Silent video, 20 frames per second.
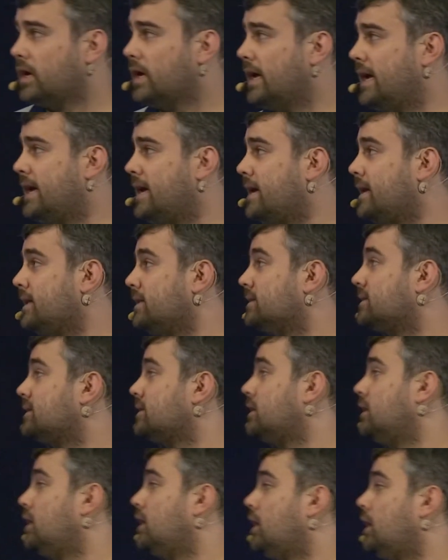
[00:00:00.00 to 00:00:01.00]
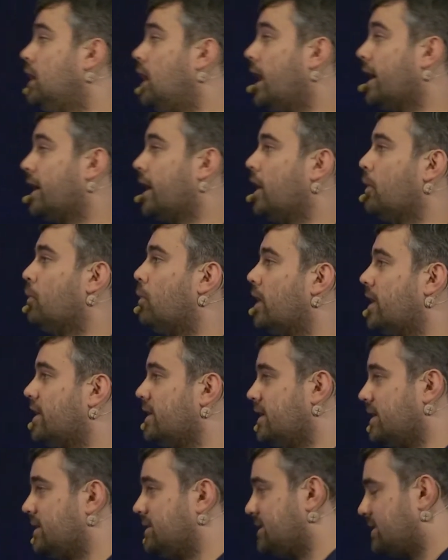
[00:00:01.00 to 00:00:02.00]
And I kind of
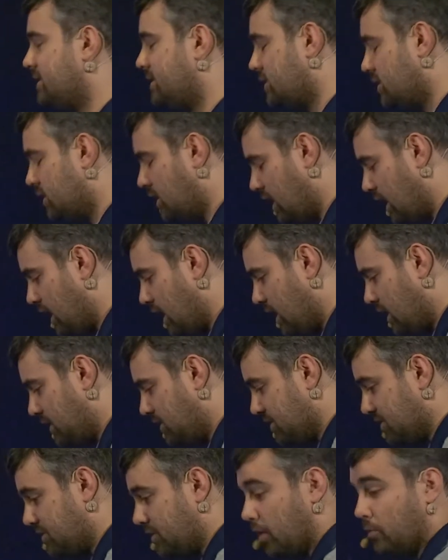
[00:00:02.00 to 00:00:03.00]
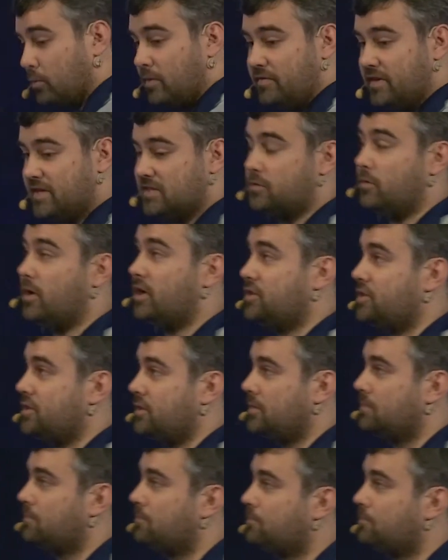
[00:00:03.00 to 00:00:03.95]
wanted to start with this question.